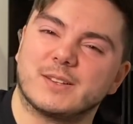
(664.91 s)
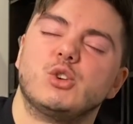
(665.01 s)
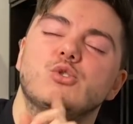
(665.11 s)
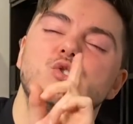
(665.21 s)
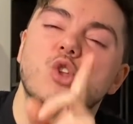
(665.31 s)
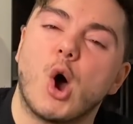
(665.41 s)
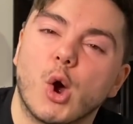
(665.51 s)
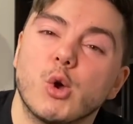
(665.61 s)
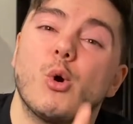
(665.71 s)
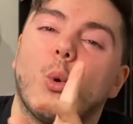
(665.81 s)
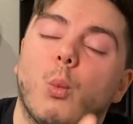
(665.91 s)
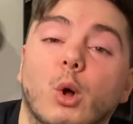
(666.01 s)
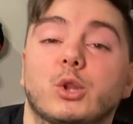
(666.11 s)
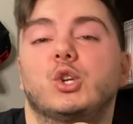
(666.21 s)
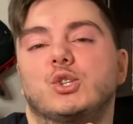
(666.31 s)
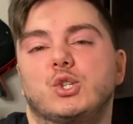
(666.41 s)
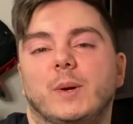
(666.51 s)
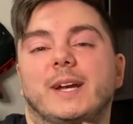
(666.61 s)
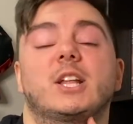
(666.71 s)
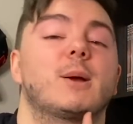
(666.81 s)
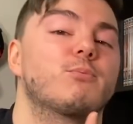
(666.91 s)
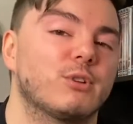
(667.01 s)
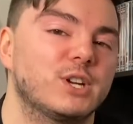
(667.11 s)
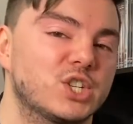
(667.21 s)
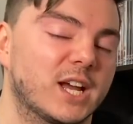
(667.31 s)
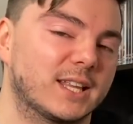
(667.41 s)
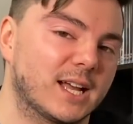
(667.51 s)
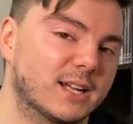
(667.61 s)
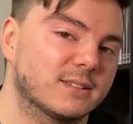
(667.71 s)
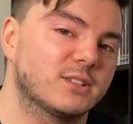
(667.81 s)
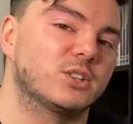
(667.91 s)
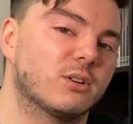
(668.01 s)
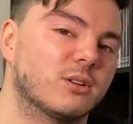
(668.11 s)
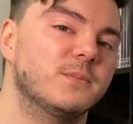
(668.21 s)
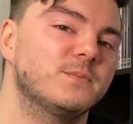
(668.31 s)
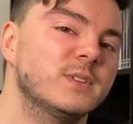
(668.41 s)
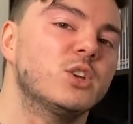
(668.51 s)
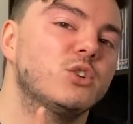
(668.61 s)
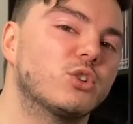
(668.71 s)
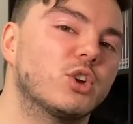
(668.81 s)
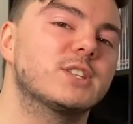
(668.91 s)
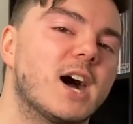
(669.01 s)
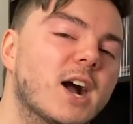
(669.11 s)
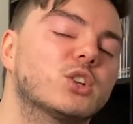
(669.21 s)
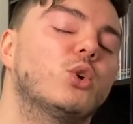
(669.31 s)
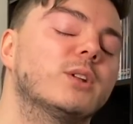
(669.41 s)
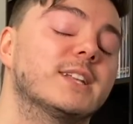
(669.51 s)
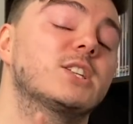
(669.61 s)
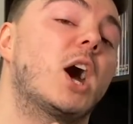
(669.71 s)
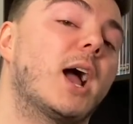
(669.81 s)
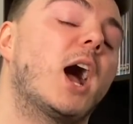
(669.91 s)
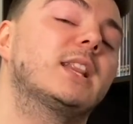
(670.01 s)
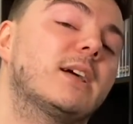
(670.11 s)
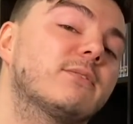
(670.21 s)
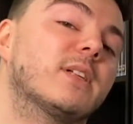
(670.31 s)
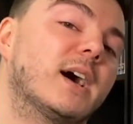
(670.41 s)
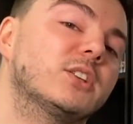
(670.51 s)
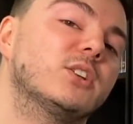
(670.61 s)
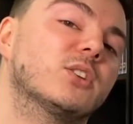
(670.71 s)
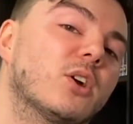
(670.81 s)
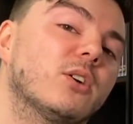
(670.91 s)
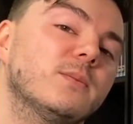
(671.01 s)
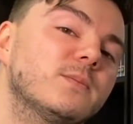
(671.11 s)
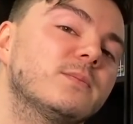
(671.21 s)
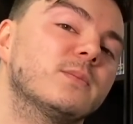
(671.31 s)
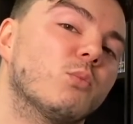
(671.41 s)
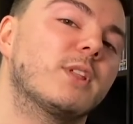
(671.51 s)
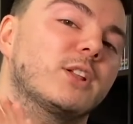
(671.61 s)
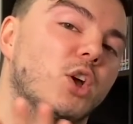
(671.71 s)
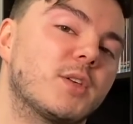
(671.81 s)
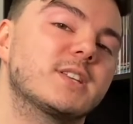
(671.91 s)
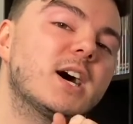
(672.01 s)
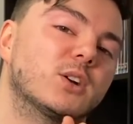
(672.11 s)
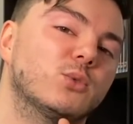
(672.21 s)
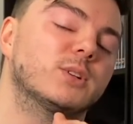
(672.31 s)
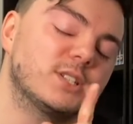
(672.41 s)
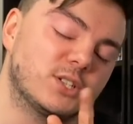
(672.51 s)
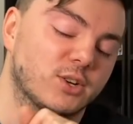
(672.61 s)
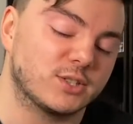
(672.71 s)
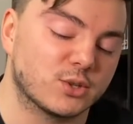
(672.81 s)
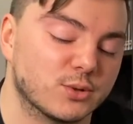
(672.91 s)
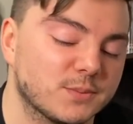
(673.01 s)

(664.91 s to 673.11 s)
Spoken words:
You know what you're doing, and I appreciate that, you know? You know your target audience. I love that, you know? When they know their target audience, you know, it's good.